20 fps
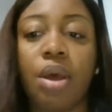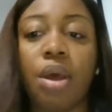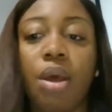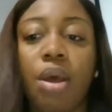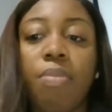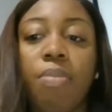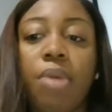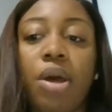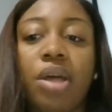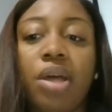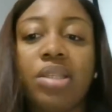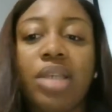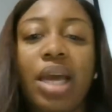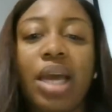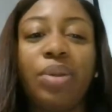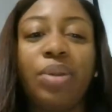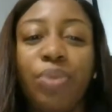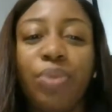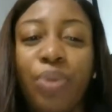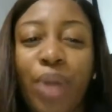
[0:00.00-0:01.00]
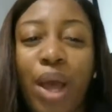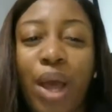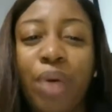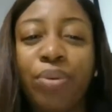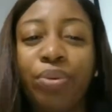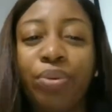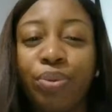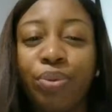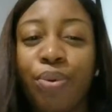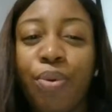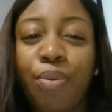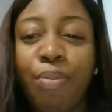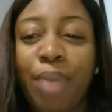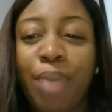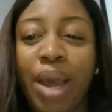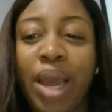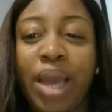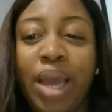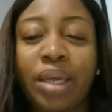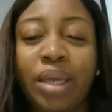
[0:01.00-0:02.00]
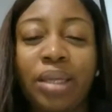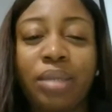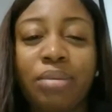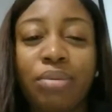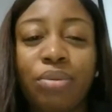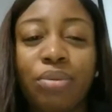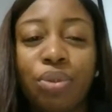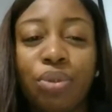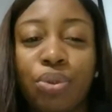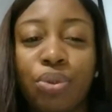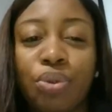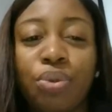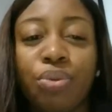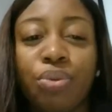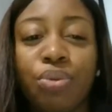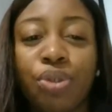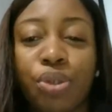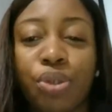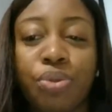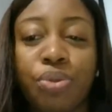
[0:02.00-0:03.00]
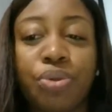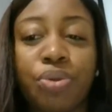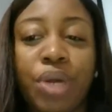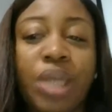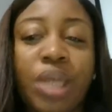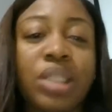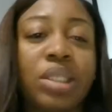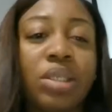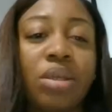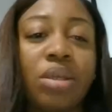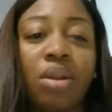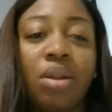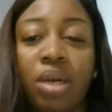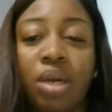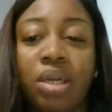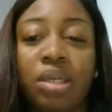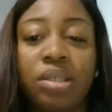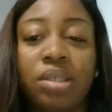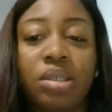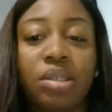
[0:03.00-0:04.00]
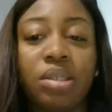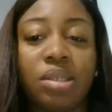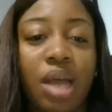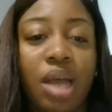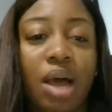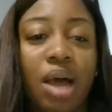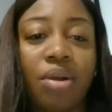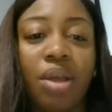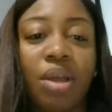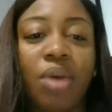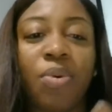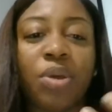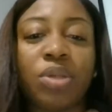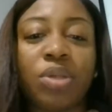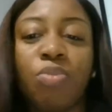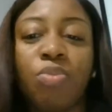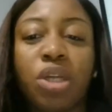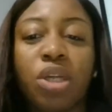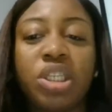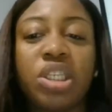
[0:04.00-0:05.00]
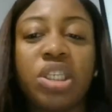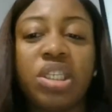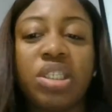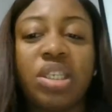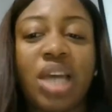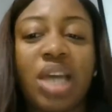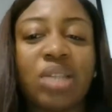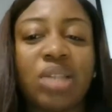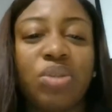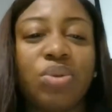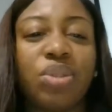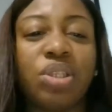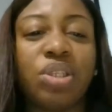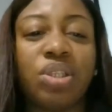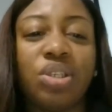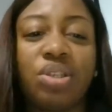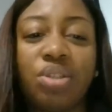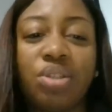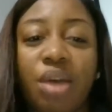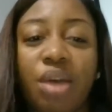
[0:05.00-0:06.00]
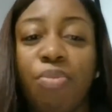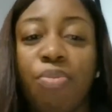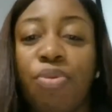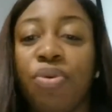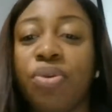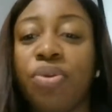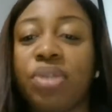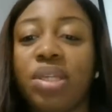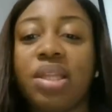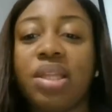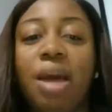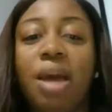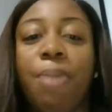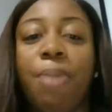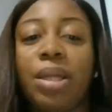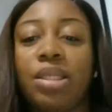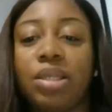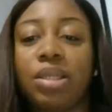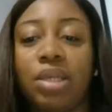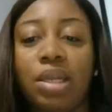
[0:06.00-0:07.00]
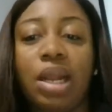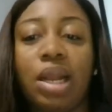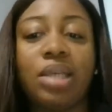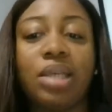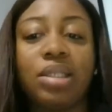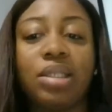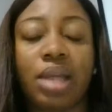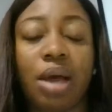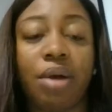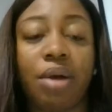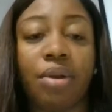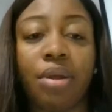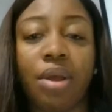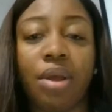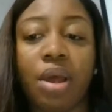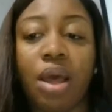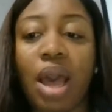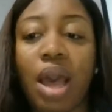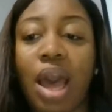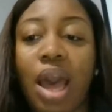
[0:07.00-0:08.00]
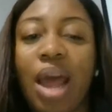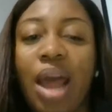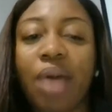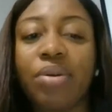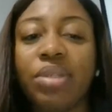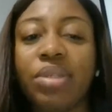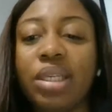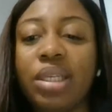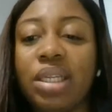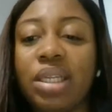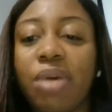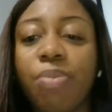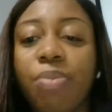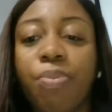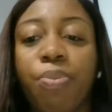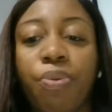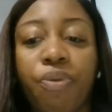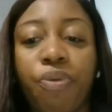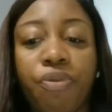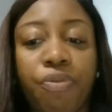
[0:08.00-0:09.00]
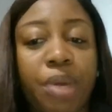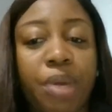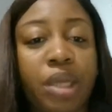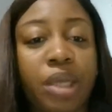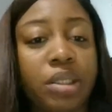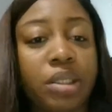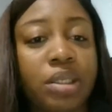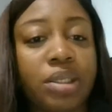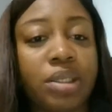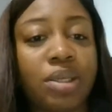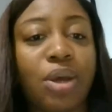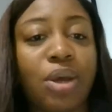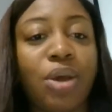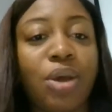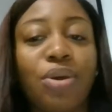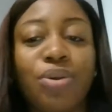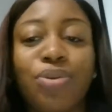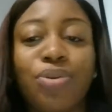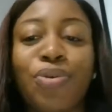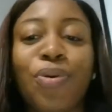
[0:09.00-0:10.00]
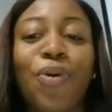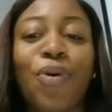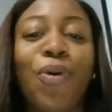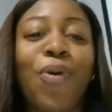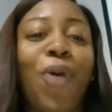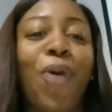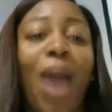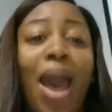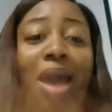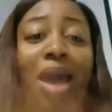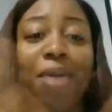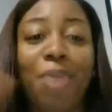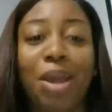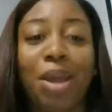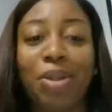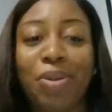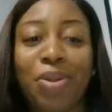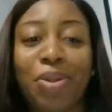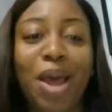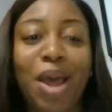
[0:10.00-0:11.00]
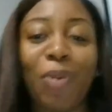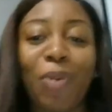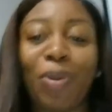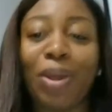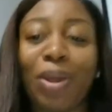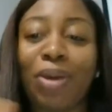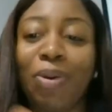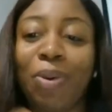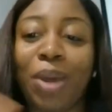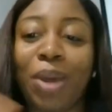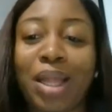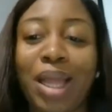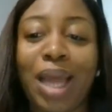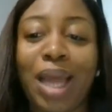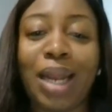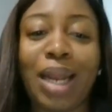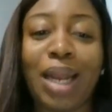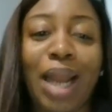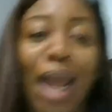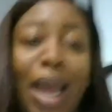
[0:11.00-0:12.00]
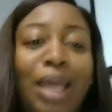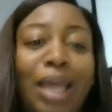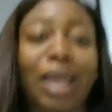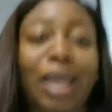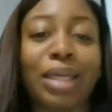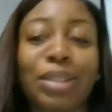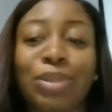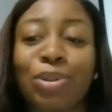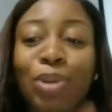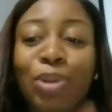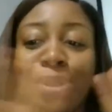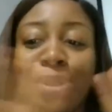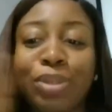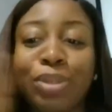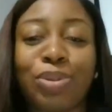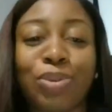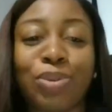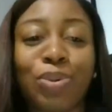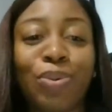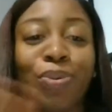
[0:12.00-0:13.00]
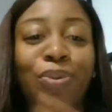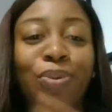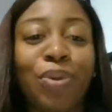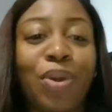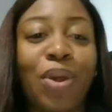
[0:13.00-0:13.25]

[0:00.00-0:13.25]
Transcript: Because I now know my two children's learning style, it was much easier to teach them using that particular style. And I could see the improvements. So I and my daughter, we created like a study zone,